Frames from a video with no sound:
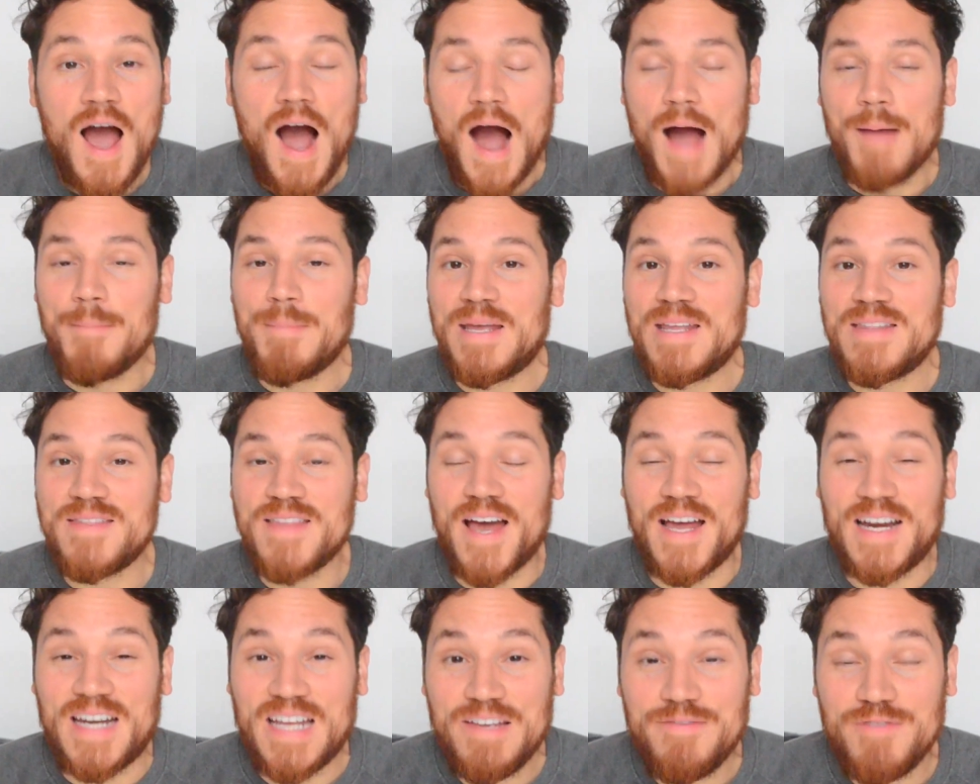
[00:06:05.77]
I mean
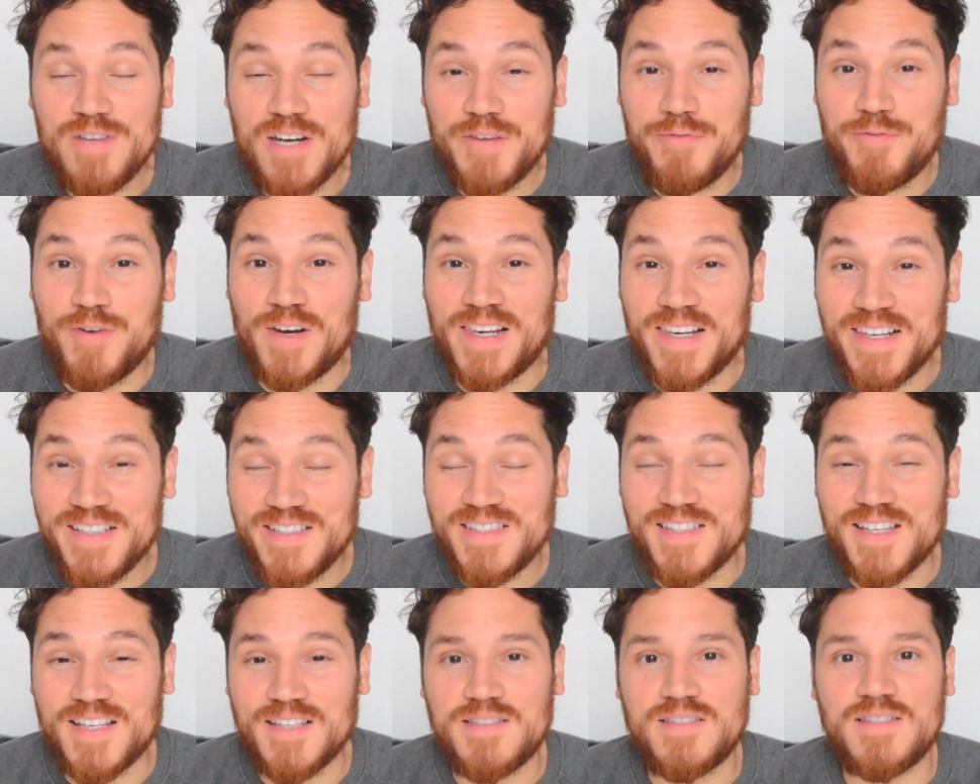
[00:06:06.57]
that even if a
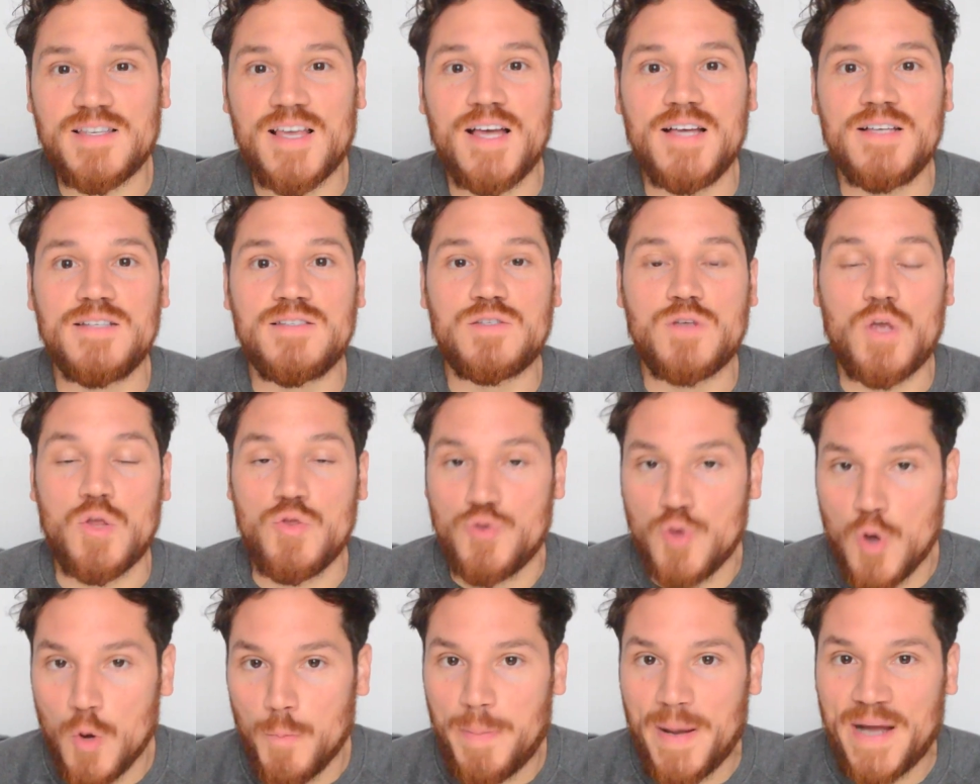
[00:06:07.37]
listing says
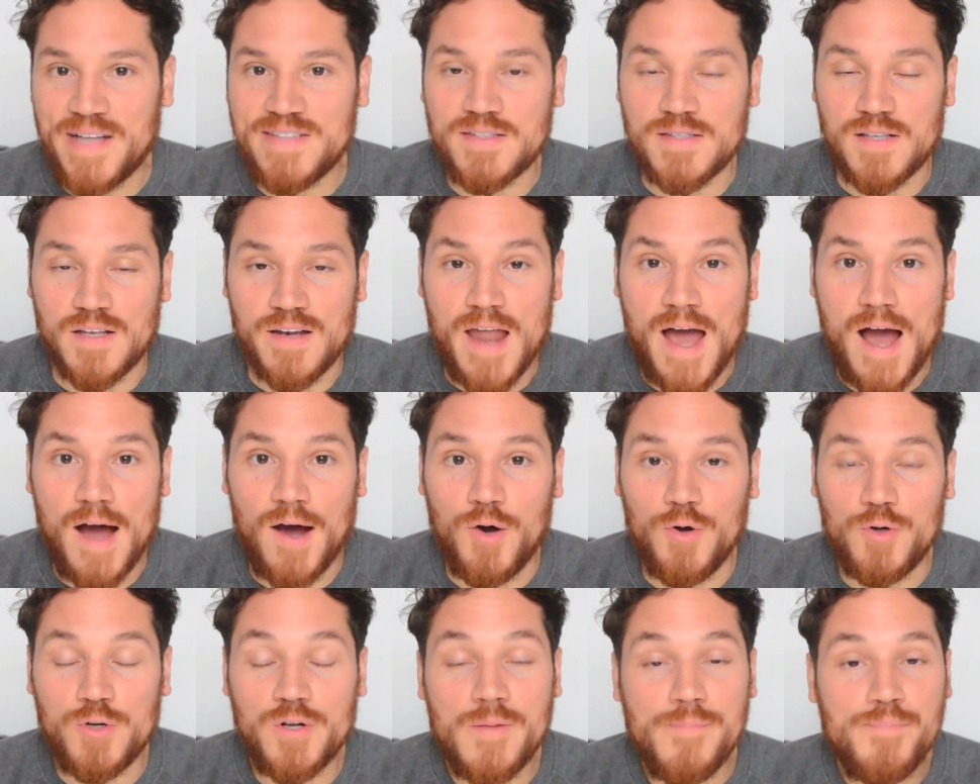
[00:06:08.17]
no pets
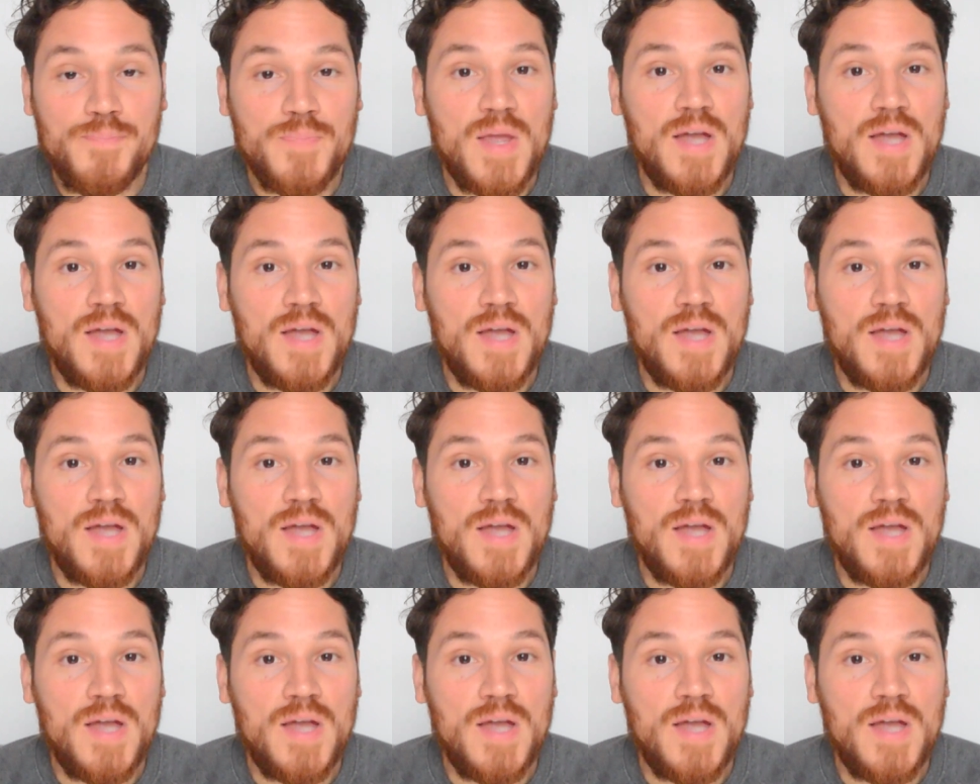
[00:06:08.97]
allowed,